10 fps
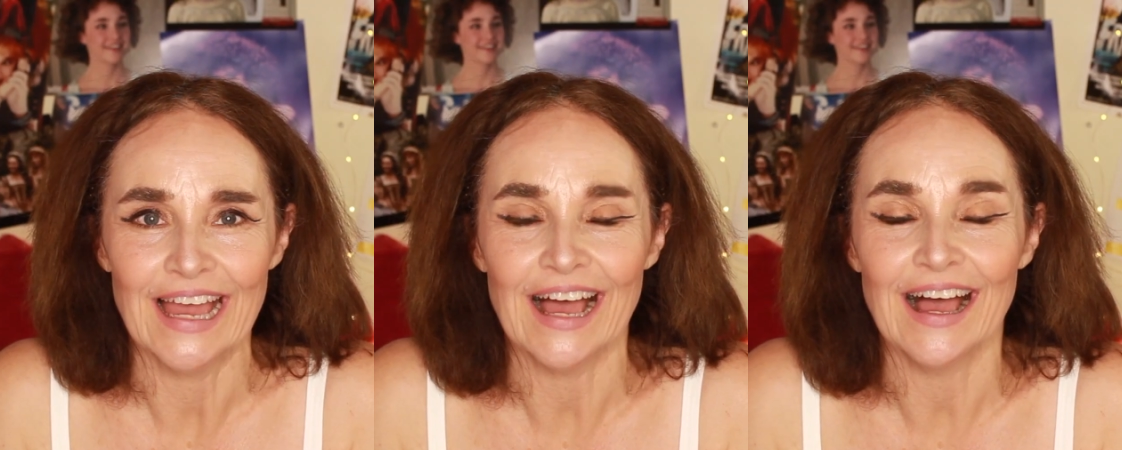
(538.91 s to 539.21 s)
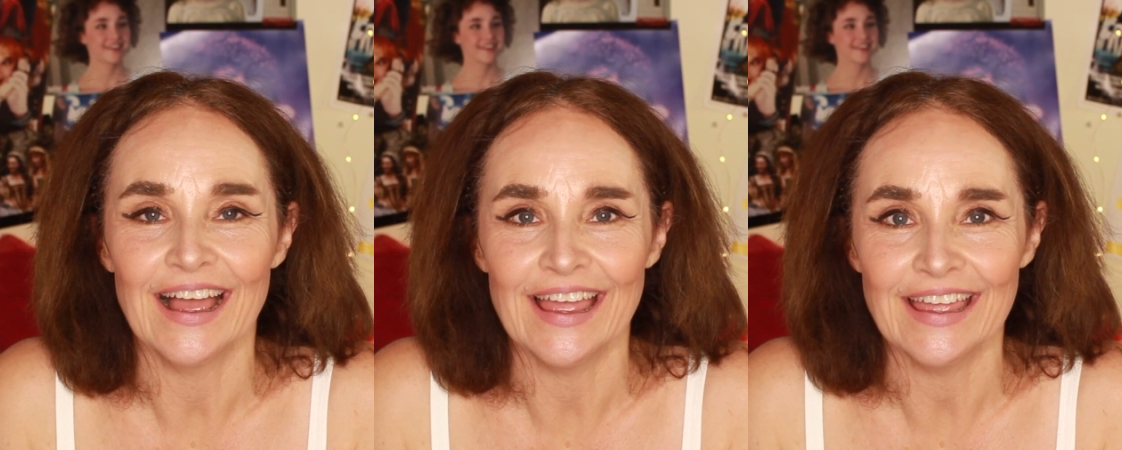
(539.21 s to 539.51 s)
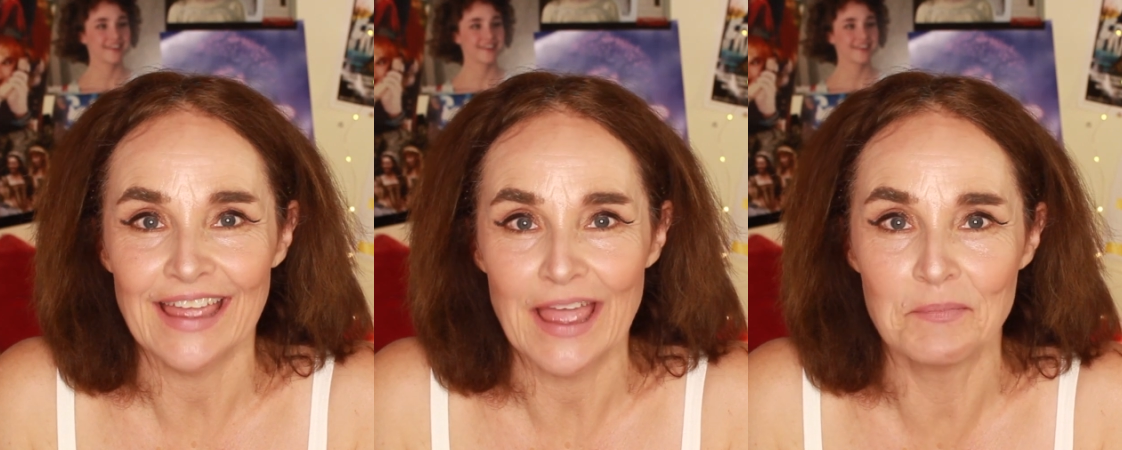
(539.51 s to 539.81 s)

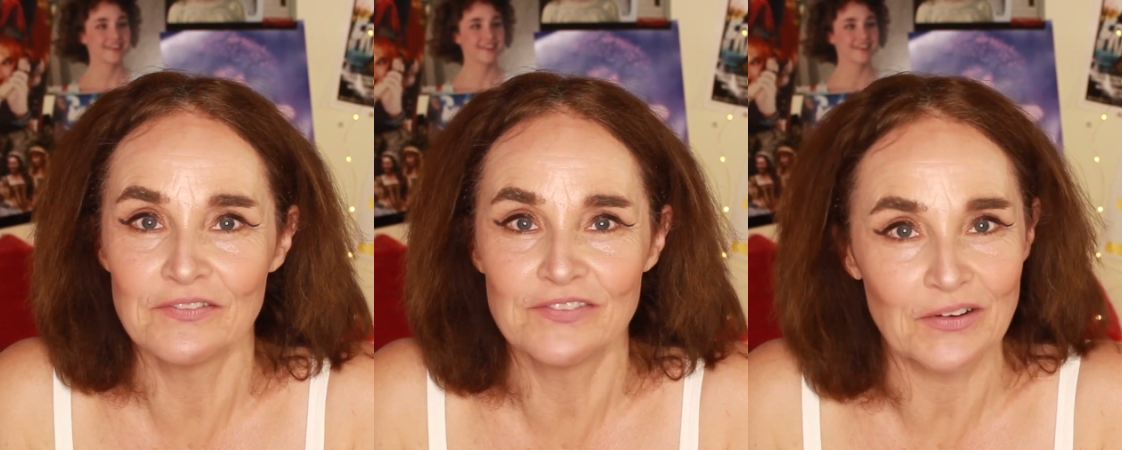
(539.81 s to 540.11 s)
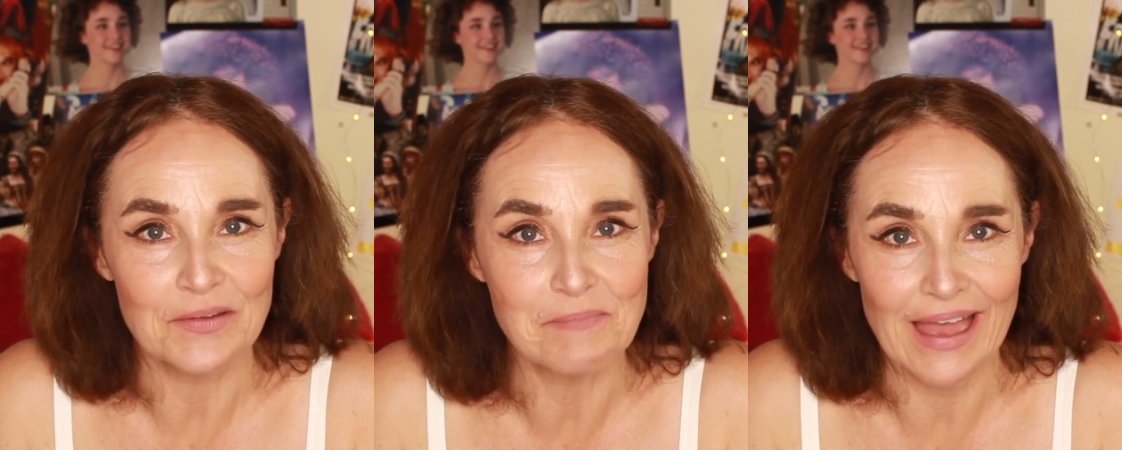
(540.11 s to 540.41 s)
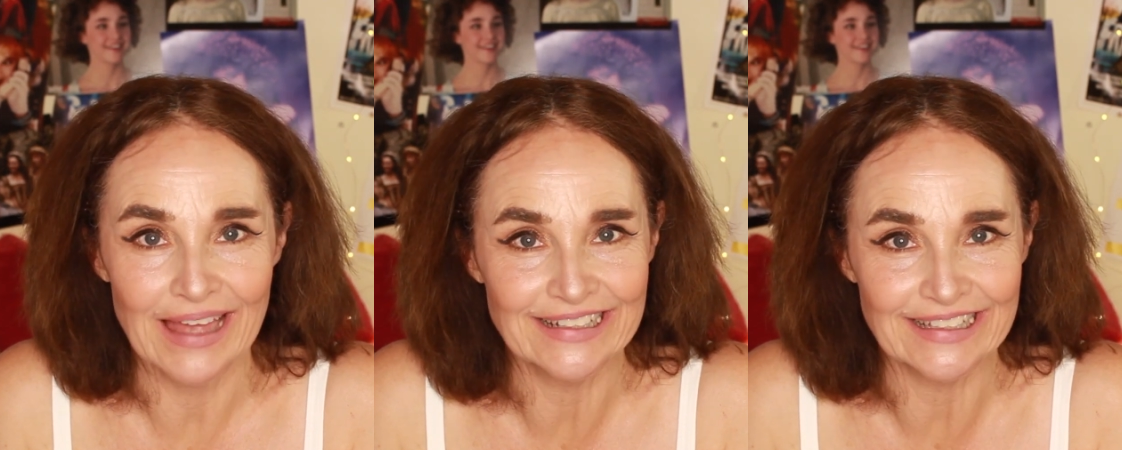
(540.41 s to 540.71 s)
Speaker 1: I am a very
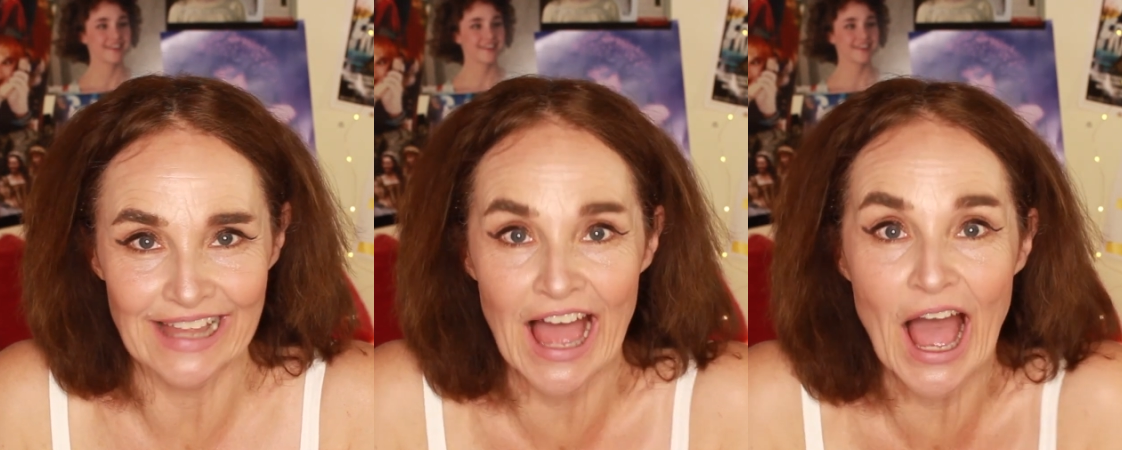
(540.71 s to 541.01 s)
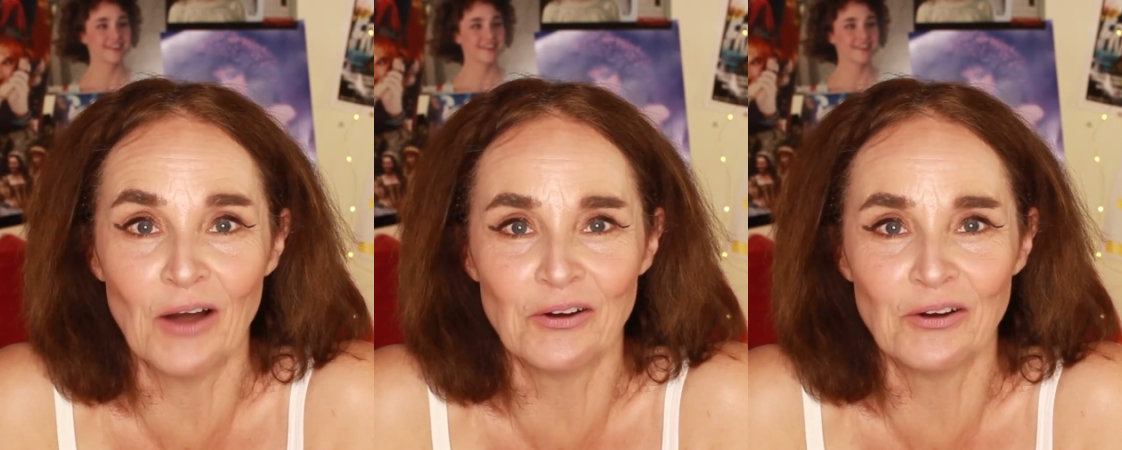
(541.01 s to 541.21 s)
mad clown.